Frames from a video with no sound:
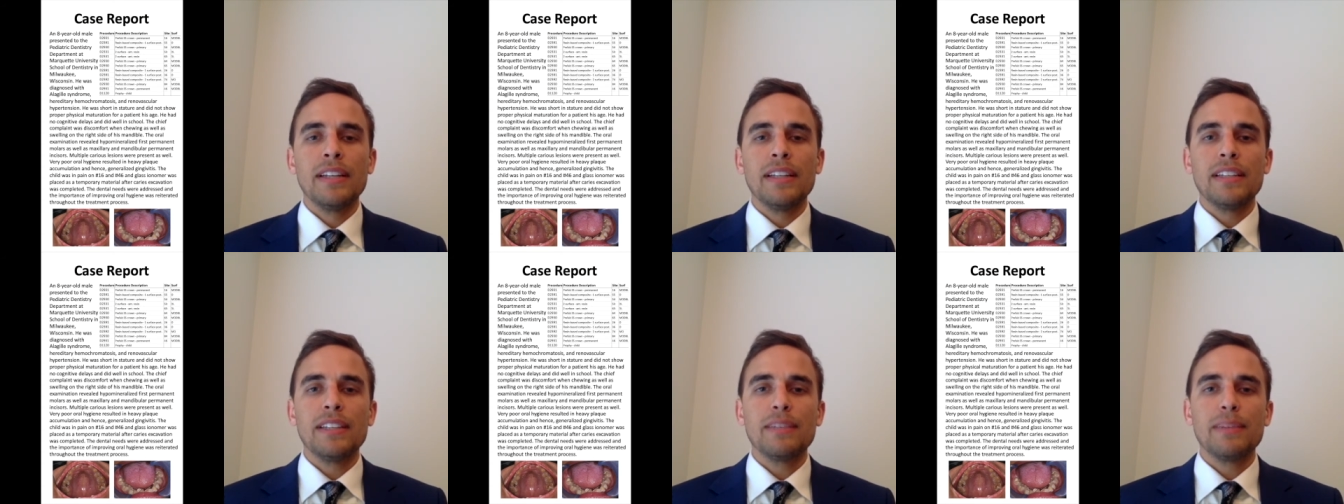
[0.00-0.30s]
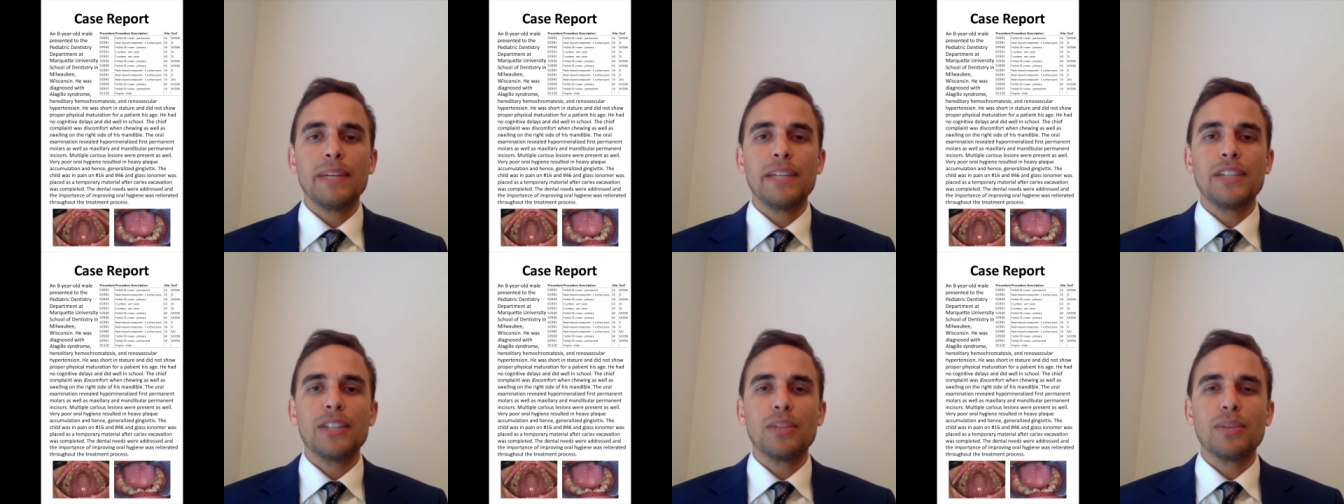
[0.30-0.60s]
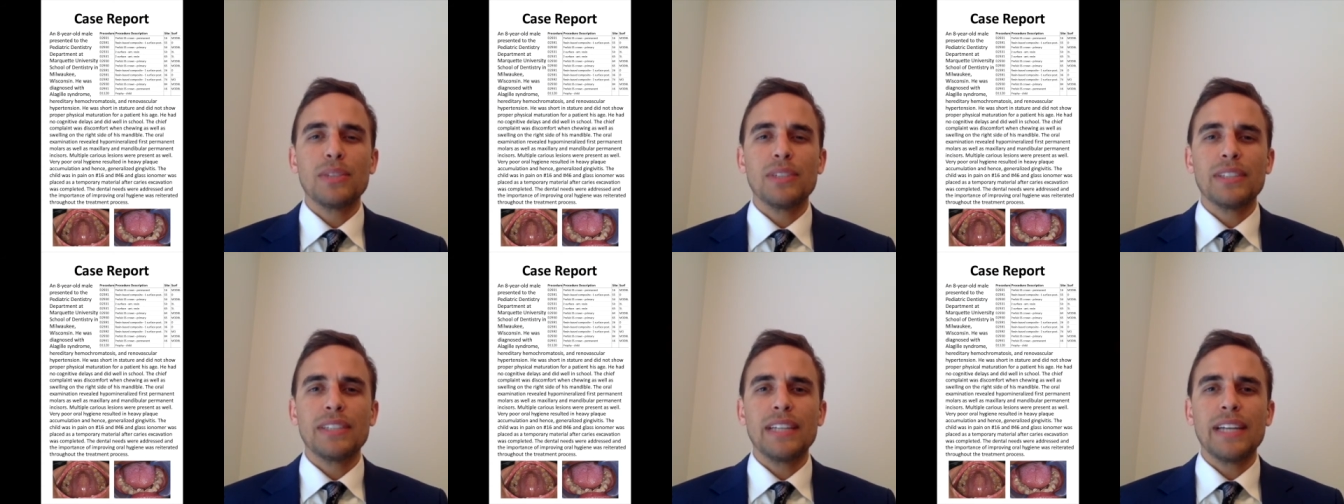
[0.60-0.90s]
This
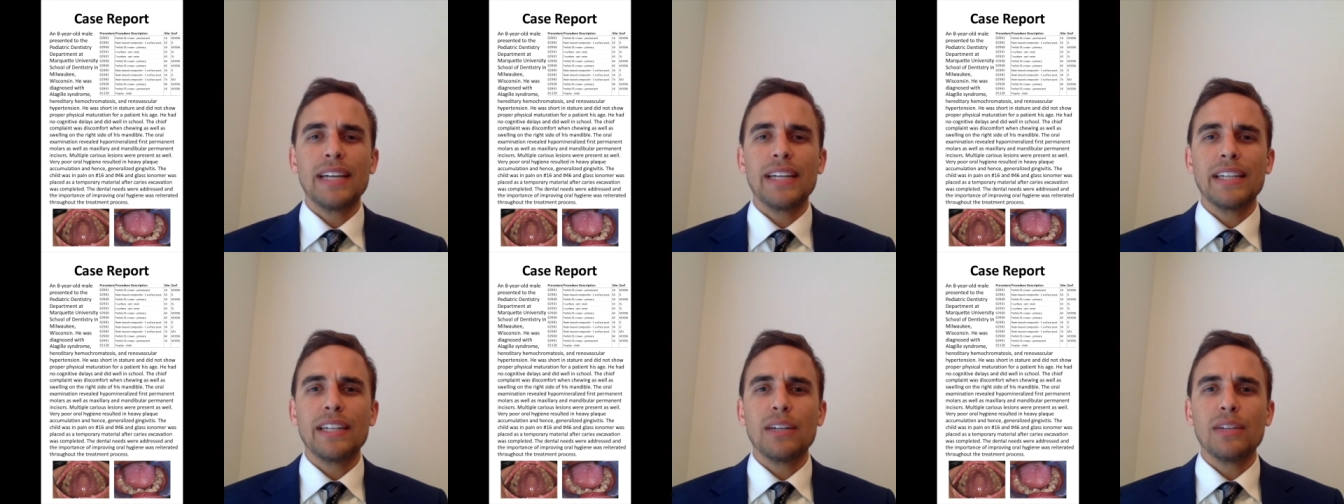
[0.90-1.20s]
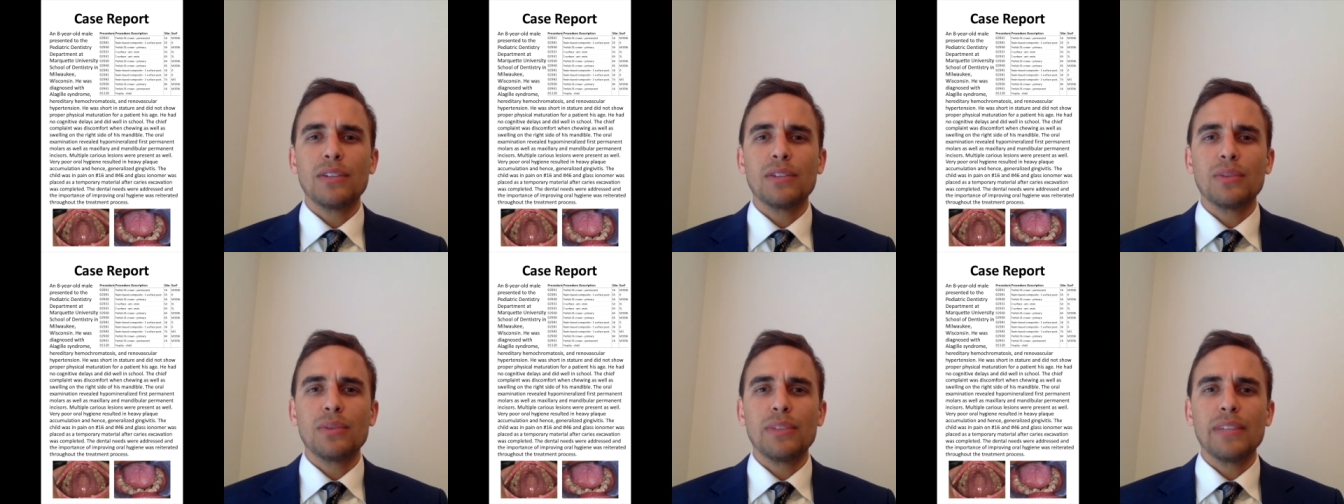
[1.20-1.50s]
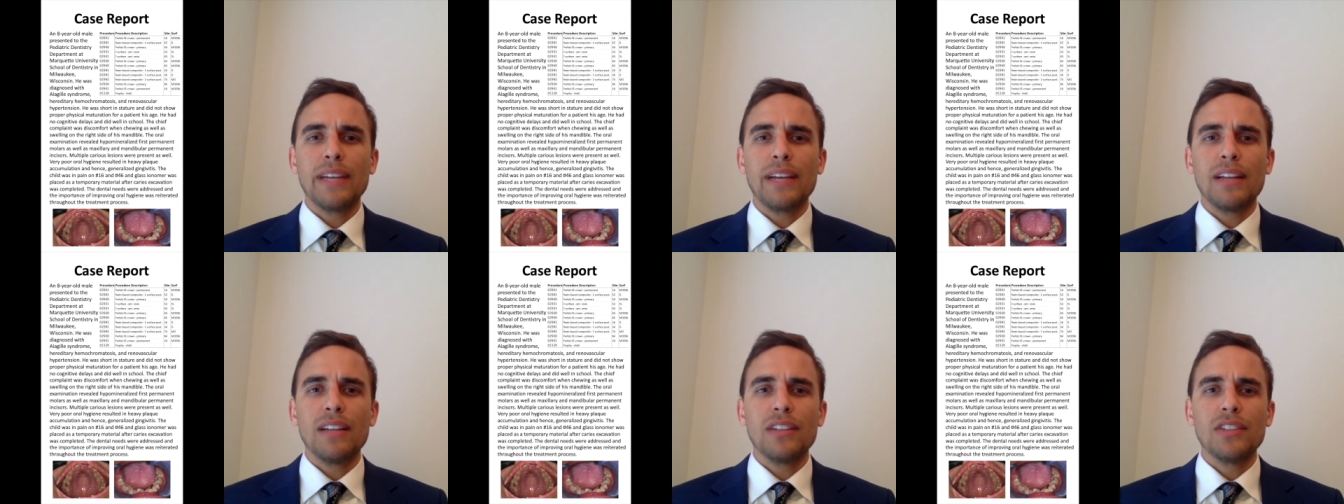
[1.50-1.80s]
patient was diagnosed
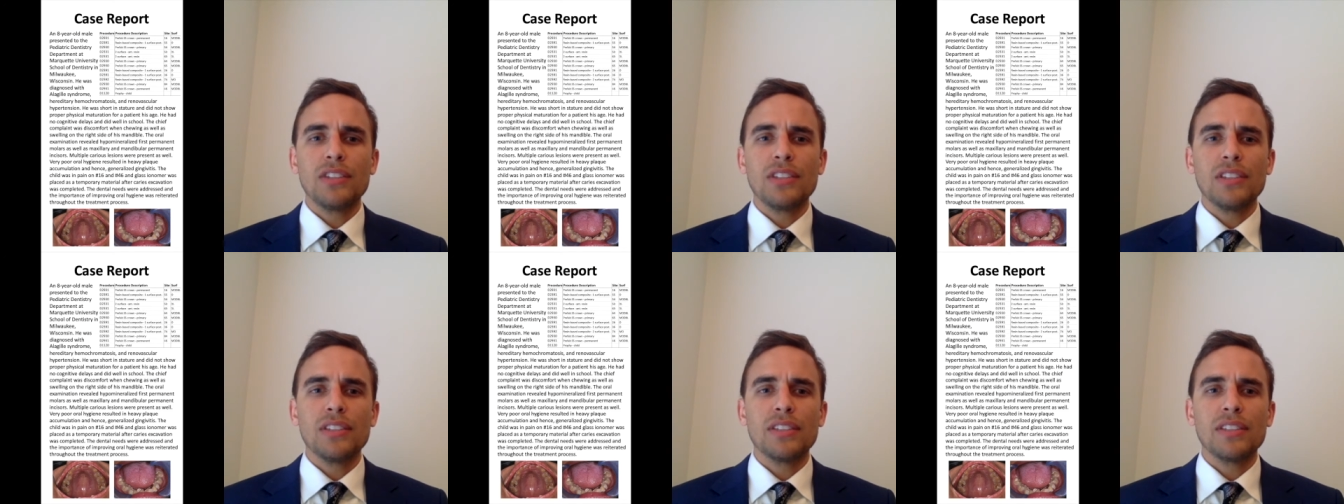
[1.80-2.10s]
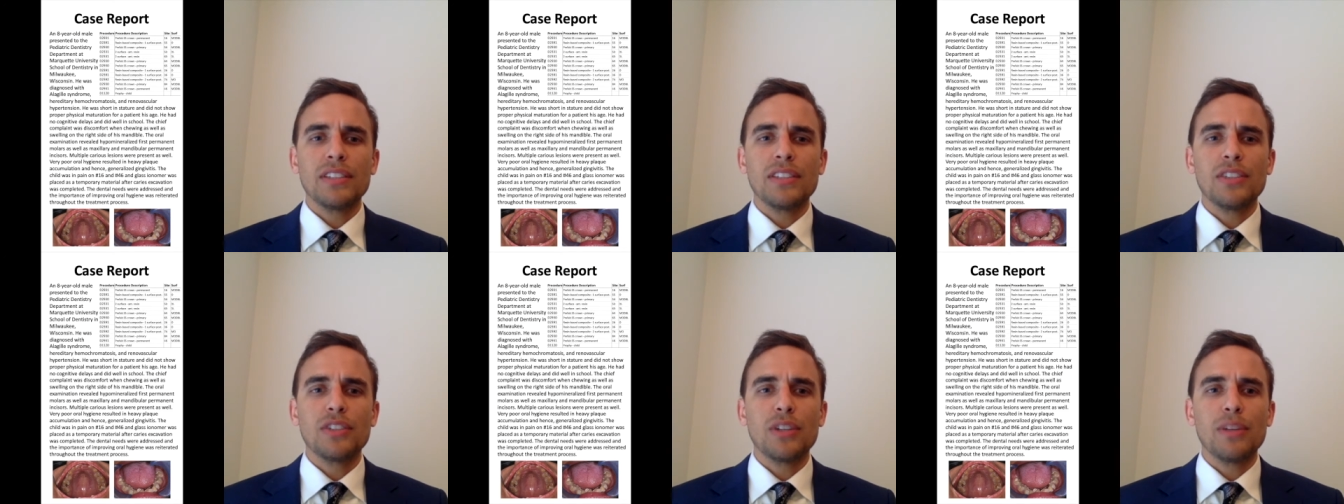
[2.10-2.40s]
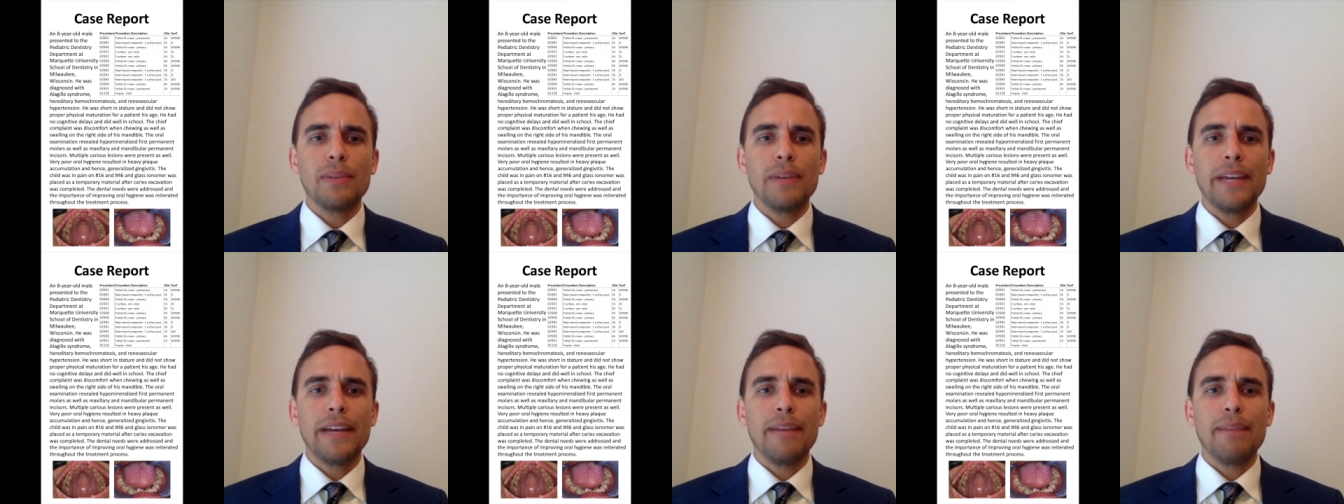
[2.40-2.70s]
with Alagille
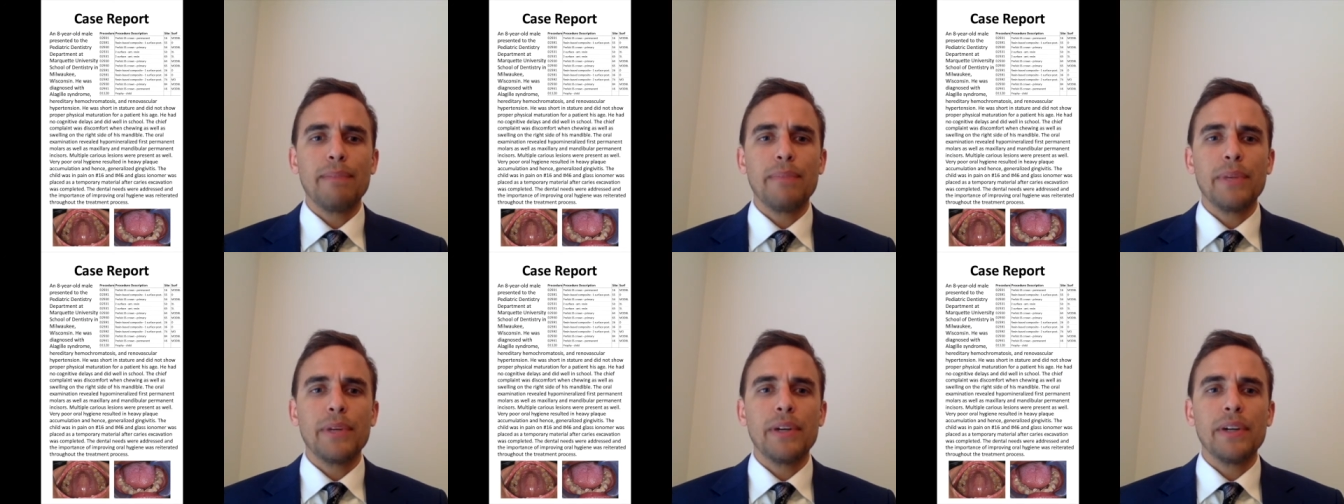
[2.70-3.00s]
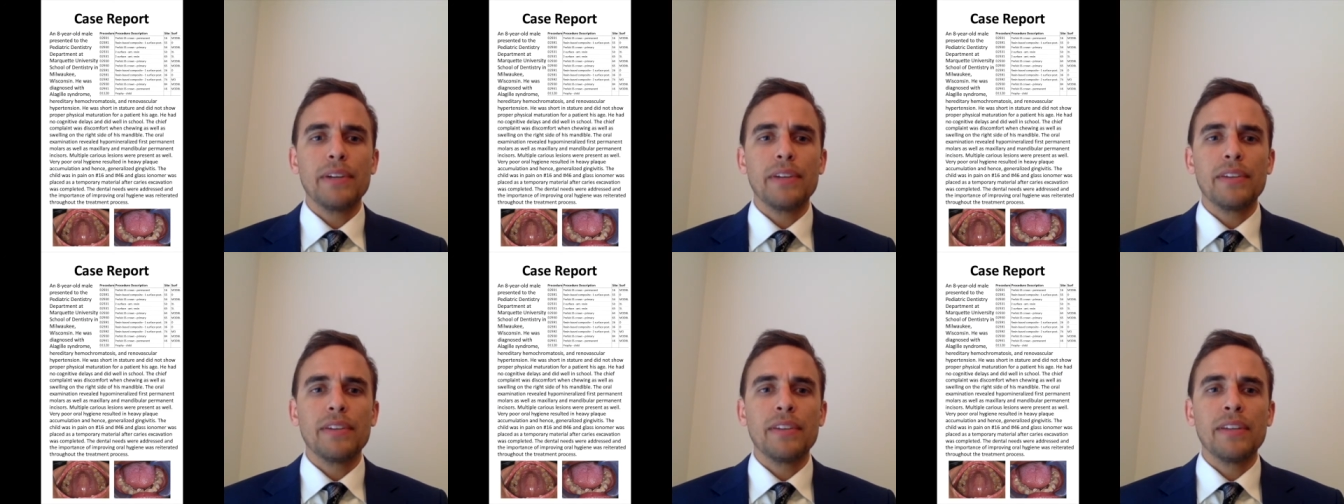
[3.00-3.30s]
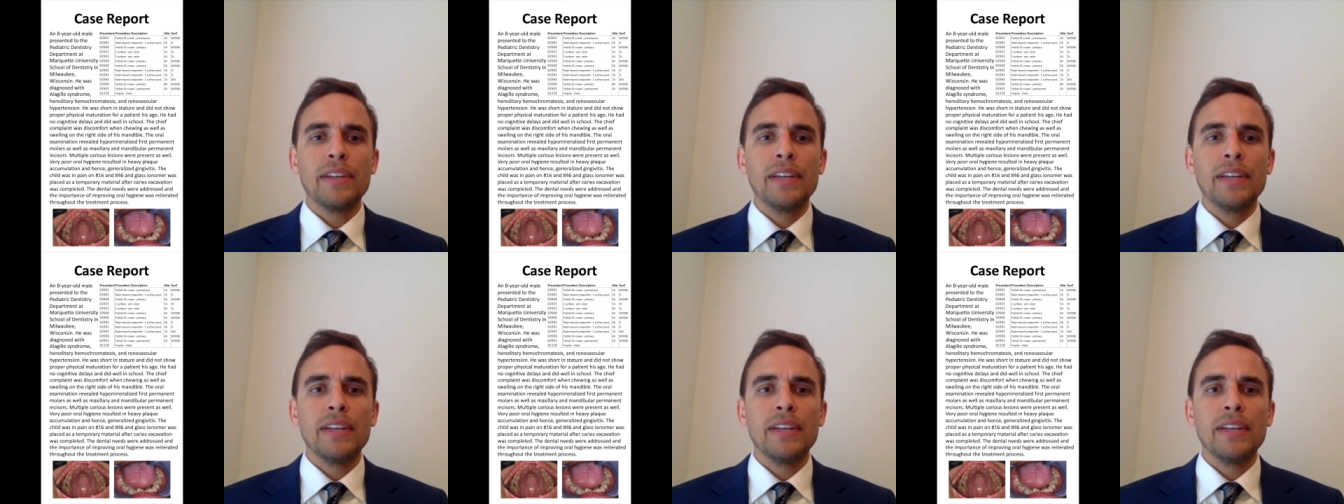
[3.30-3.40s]
syndrome at birth,